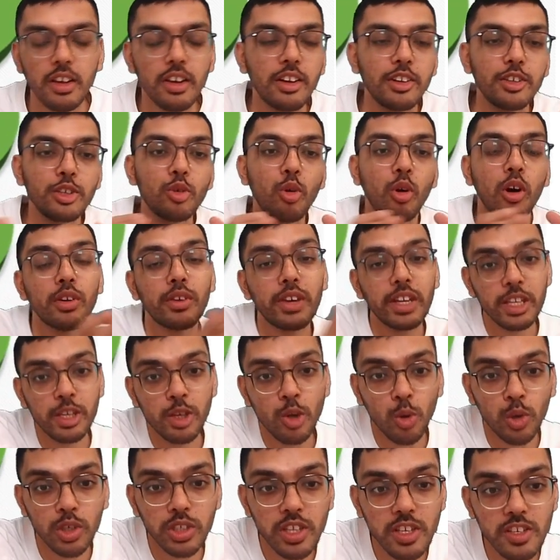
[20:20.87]
You already
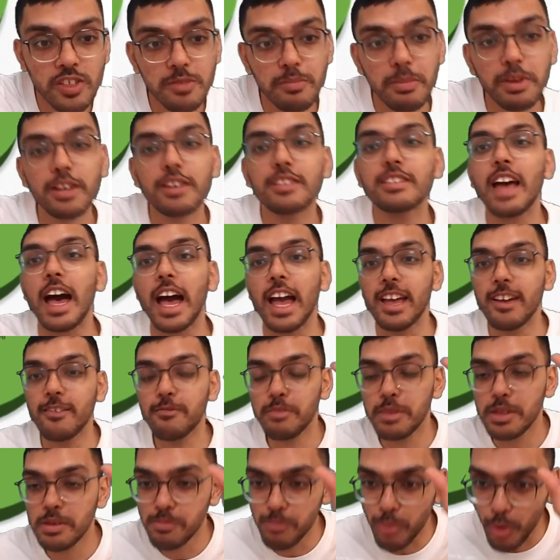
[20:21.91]
know this because I have
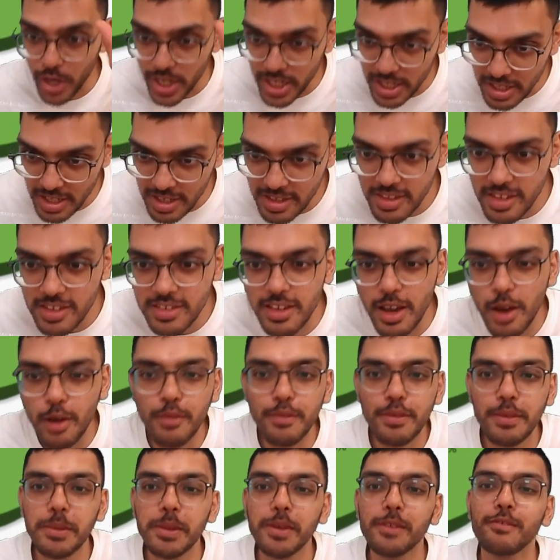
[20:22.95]
been pointing this out
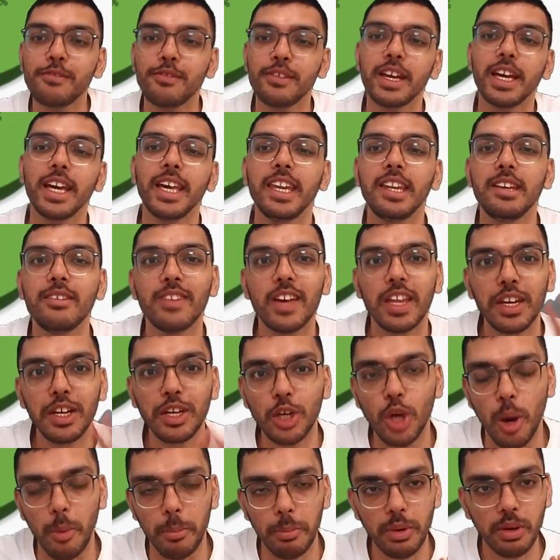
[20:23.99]
from the very
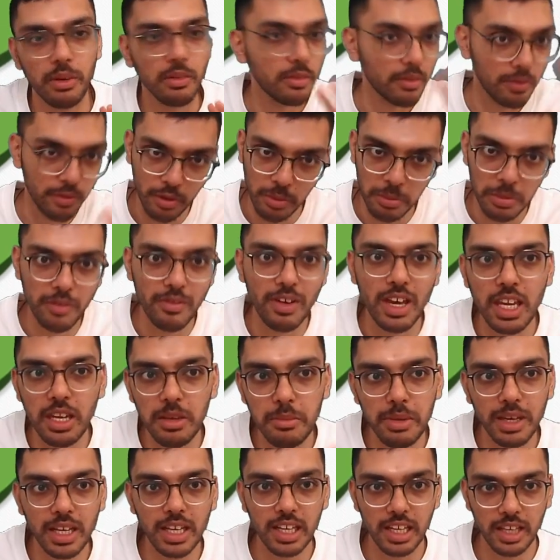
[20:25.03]
top, from the very
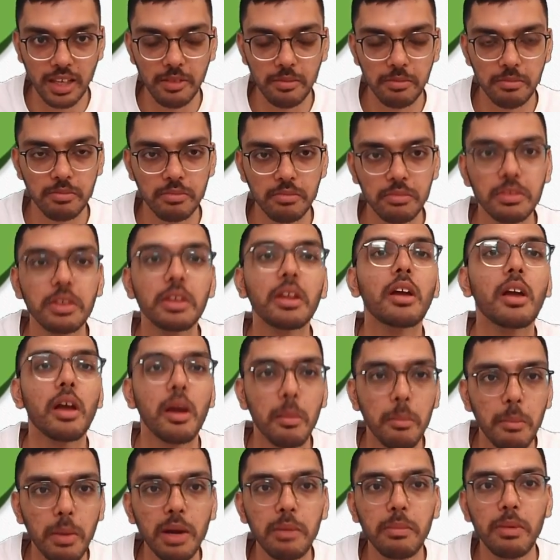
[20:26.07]
beginning.
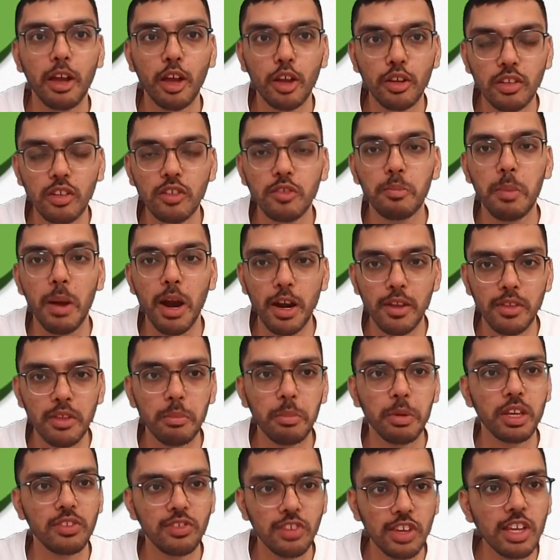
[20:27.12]
But because it's part of the
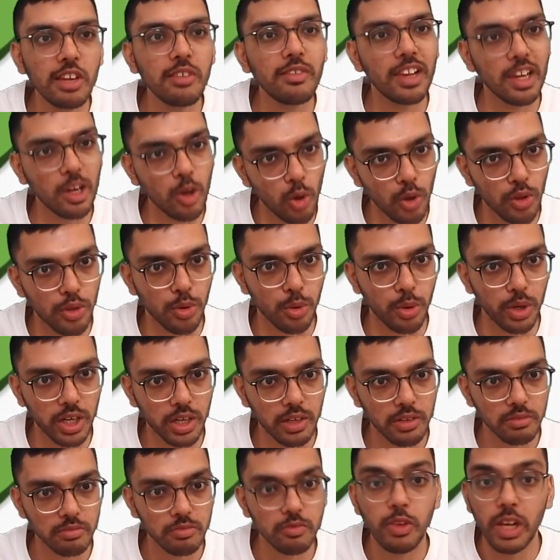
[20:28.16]
pre-scene, we'll go through it.
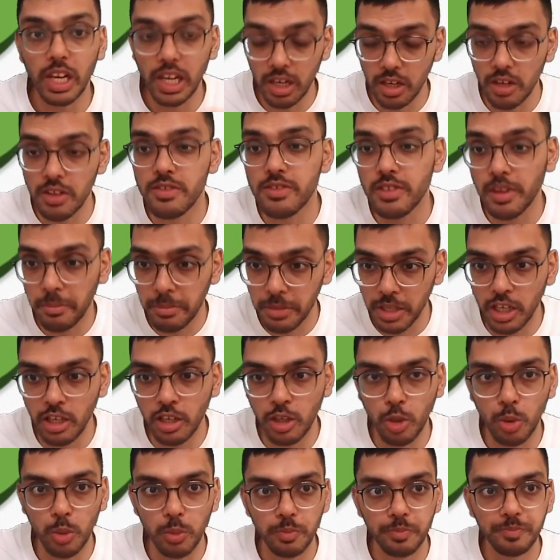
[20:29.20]
We'll learn something
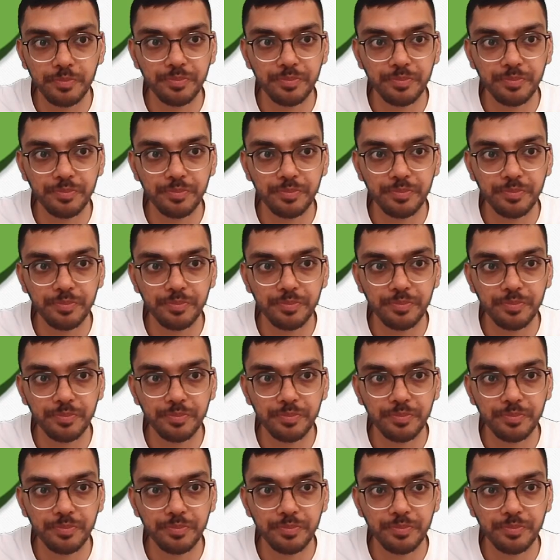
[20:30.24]
new.